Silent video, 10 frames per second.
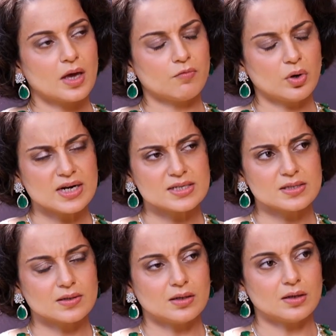
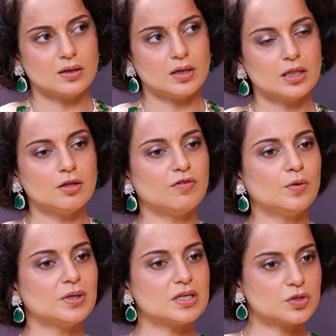Whereas Hindi
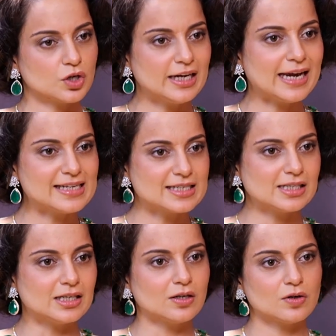film industry
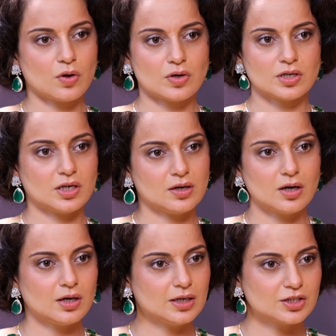lately, not in
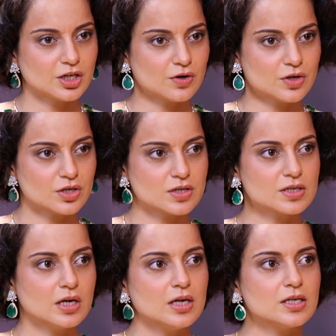earlier
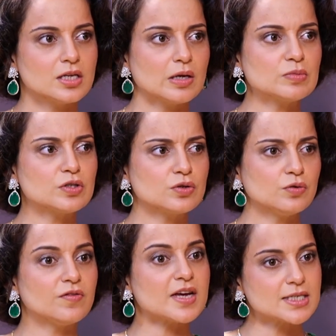generations, seems
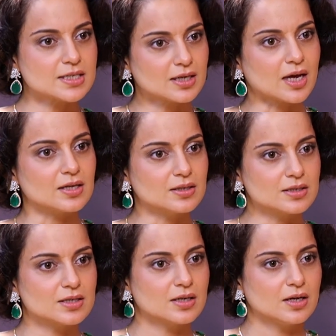too
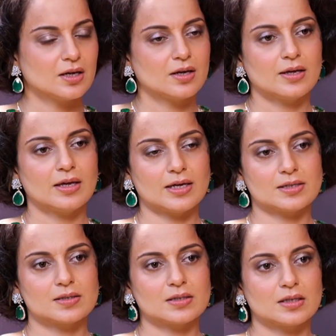westernized. Mm.
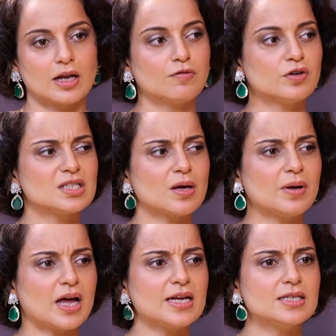Yes, like for
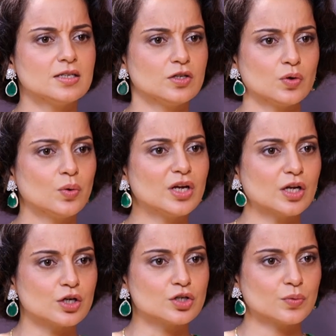example, I didn't know
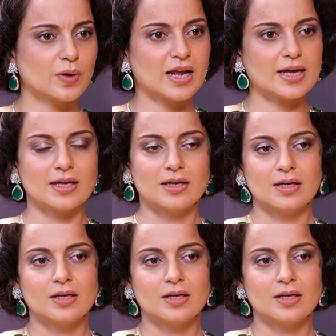English when I